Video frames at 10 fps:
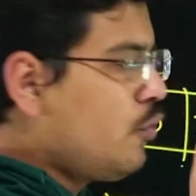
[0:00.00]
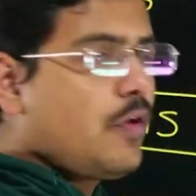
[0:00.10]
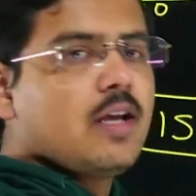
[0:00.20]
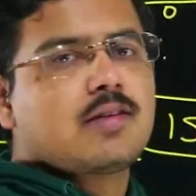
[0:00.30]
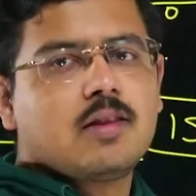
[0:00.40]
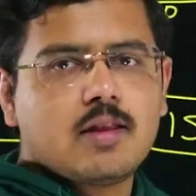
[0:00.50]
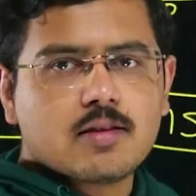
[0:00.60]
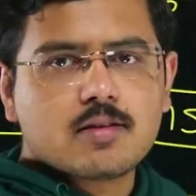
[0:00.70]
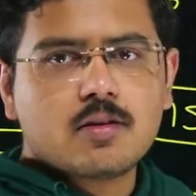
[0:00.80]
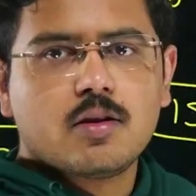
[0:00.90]
face in
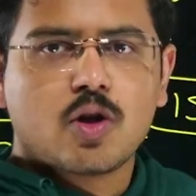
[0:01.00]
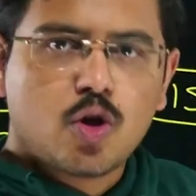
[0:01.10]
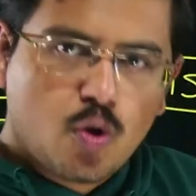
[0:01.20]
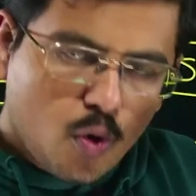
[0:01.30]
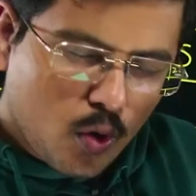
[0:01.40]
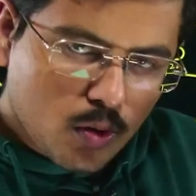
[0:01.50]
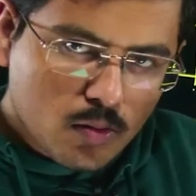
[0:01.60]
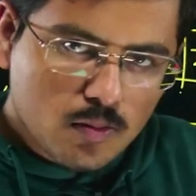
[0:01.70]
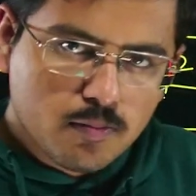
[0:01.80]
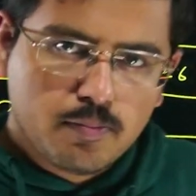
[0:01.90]
this, go
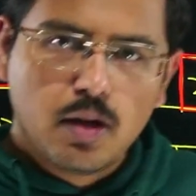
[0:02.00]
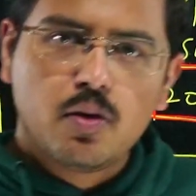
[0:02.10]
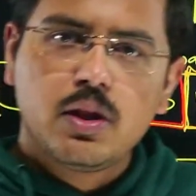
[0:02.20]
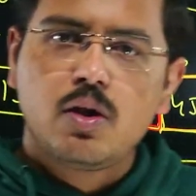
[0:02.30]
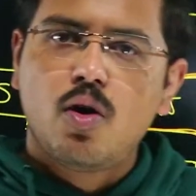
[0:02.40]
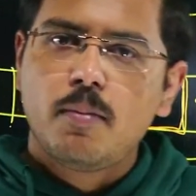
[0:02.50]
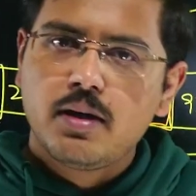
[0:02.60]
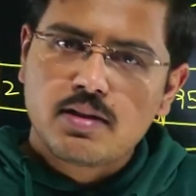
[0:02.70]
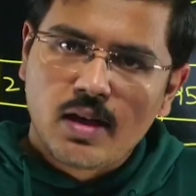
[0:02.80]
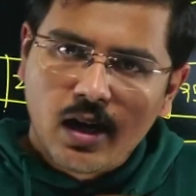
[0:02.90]
below in the
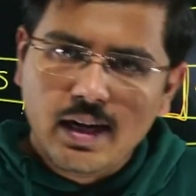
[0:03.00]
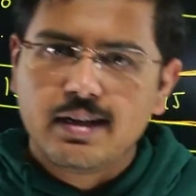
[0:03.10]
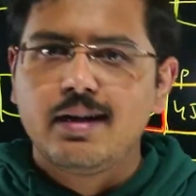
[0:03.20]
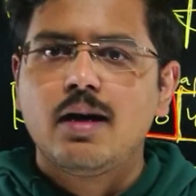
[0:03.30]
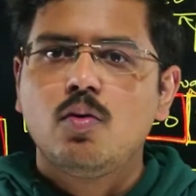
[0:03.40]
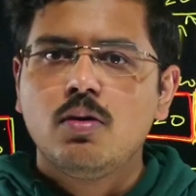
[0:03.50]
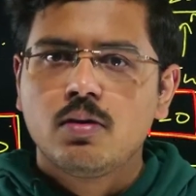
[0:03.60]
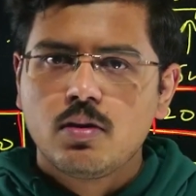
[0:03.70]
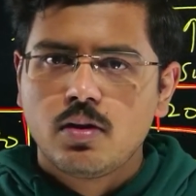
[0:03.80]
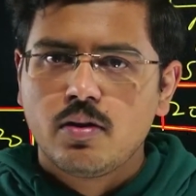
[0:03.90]
comments, write it down.
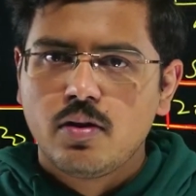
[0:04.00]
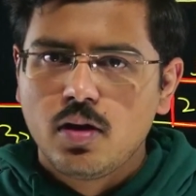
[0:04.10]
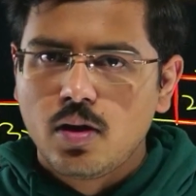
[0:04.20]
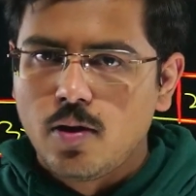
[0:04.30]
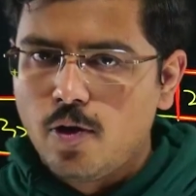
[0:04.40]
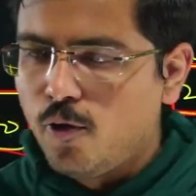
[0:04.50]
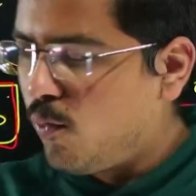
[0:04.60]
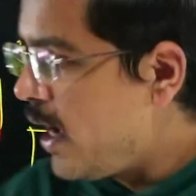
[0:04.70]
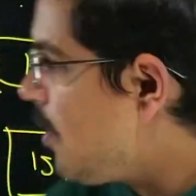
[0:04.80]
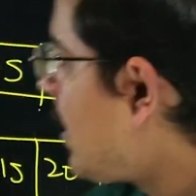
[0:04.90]

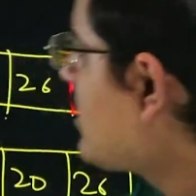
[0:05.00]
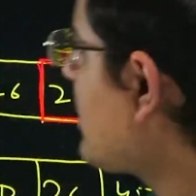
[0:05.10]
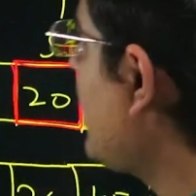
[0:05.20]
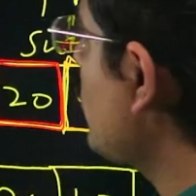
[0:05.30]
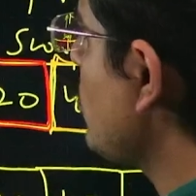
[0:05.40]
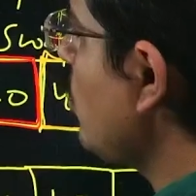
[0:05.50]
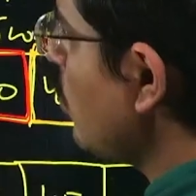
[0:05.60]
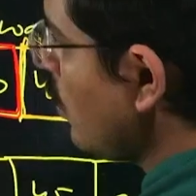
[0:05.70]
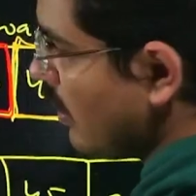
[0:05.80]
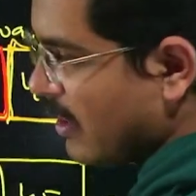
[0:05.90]
Why am I saying so?
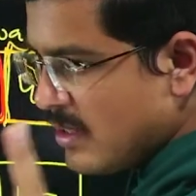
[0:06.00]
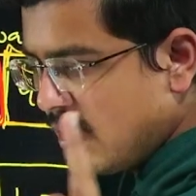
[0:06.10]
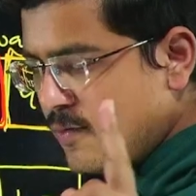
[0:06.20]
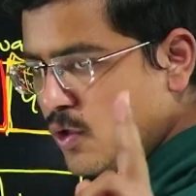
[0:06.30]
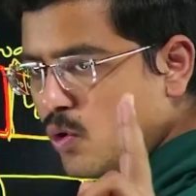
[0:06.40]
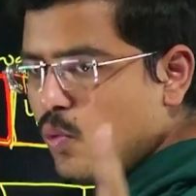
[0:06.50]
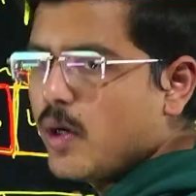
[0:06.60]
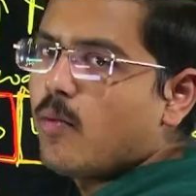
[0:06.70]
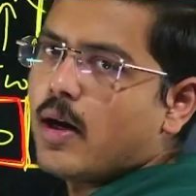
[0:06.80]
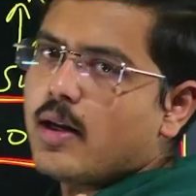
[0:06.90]
This gives you two
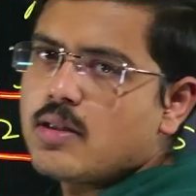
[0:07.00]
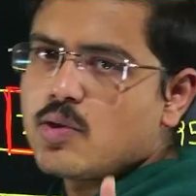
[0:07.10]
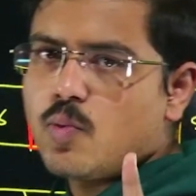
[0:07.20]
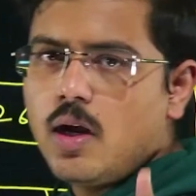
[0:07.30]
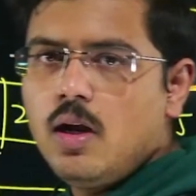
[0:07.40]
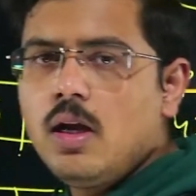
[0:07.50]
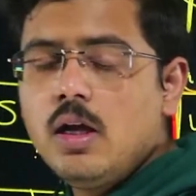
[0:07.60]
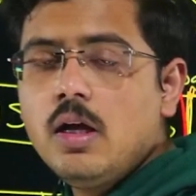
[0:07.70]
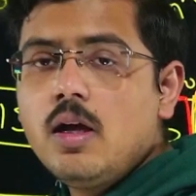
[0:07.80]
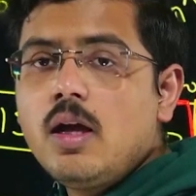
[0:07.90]
advantages. One,
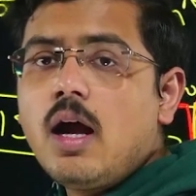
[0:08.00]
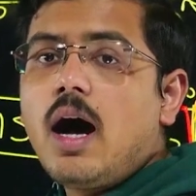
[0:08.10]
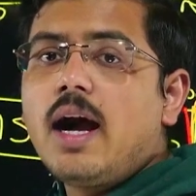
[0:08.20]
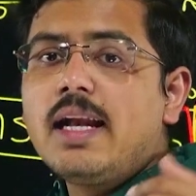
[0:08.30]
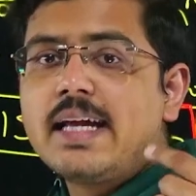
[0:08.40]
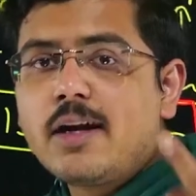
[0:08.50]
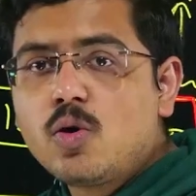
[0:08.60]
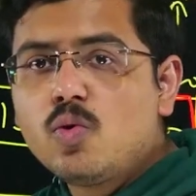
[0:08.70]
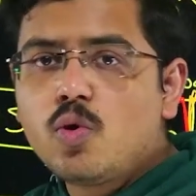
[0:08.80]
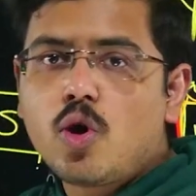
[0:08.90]
I'll get
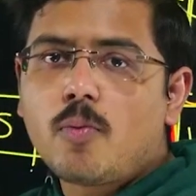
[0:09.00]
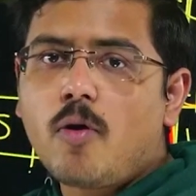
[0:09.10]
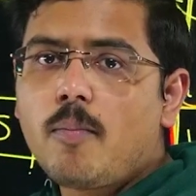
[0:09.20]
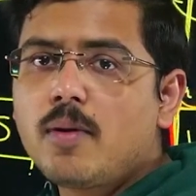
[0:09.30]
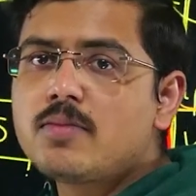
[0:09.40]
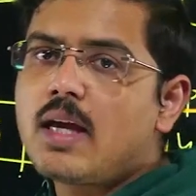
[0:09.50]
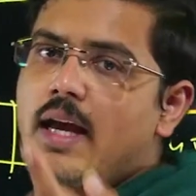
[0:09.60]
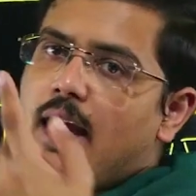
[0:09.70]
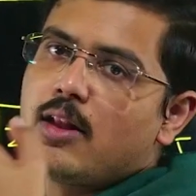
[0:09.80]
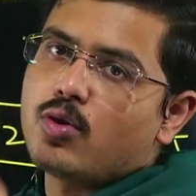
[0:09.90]
to know your problems
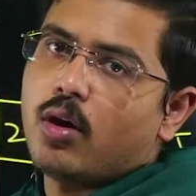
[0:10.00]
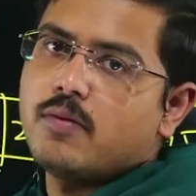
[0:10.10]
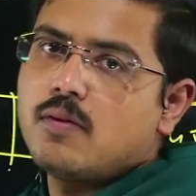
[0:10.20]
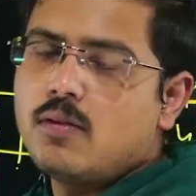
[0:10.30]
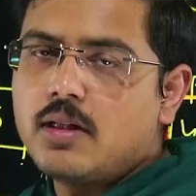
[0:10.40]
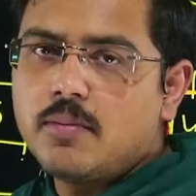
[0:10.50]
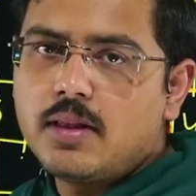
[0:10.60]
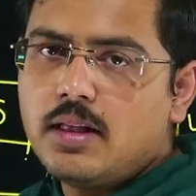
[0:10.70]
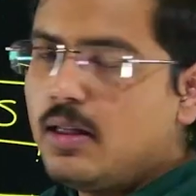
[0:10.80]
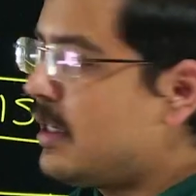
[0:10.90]
and I'll solve them in
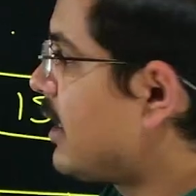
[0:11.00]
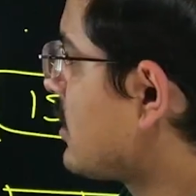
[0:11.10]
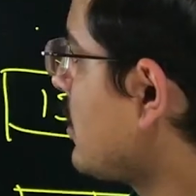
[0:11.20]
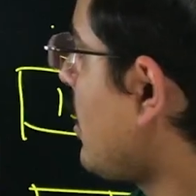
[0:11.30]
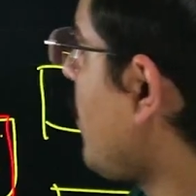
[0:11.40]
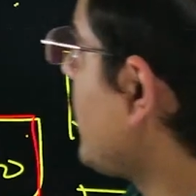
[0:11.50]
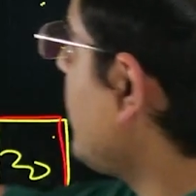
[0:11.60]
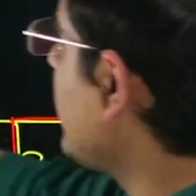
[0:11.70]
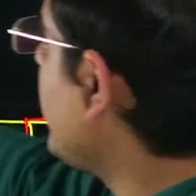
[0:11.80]
the next upcoming